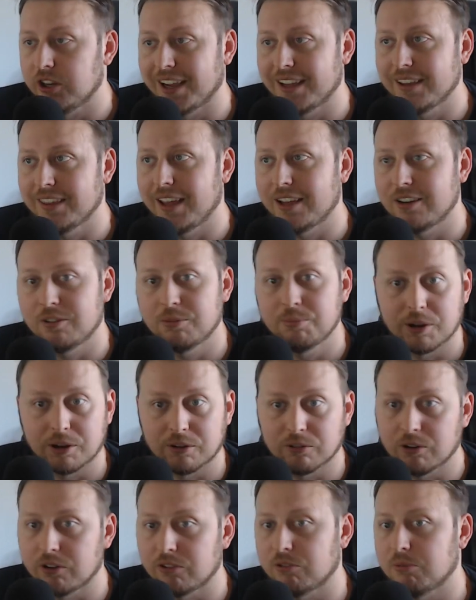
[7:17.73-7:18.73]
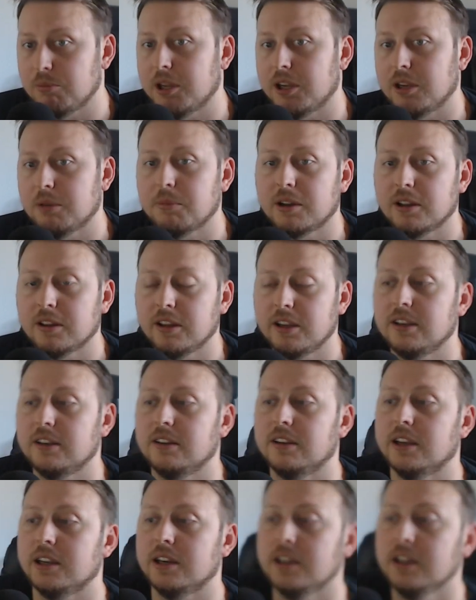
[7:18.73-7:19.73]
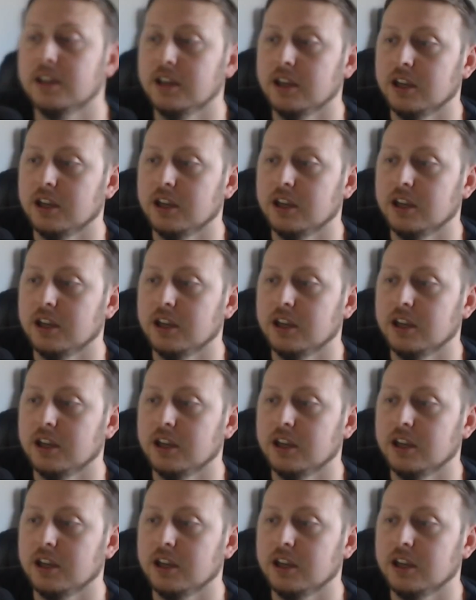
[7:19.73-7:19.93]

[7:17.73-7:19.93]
Add that to my resume and my LinkedIn